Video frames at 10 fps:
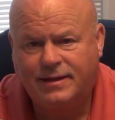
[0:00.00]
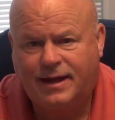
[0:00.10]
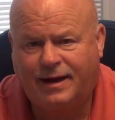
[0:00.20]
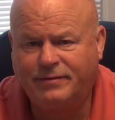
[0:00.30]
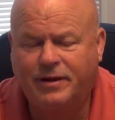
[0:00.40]

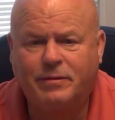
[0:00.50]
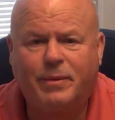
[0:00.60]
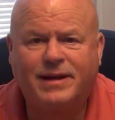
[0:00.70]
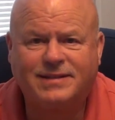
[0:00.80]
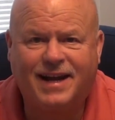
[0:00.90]
I've done the
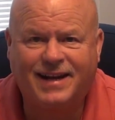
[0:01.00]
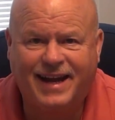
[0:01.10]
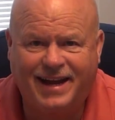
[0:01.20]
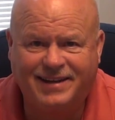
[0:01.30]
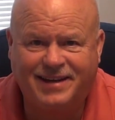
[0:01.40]
best that I
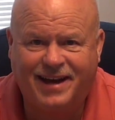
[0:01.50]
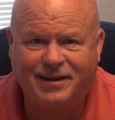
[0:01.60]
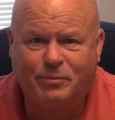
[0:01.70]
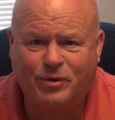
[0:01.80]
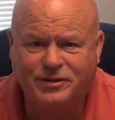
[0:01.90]
can today
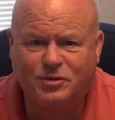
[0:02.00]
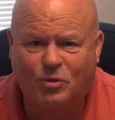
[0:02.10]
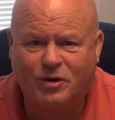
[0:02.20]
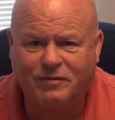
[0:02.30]
to preach the Word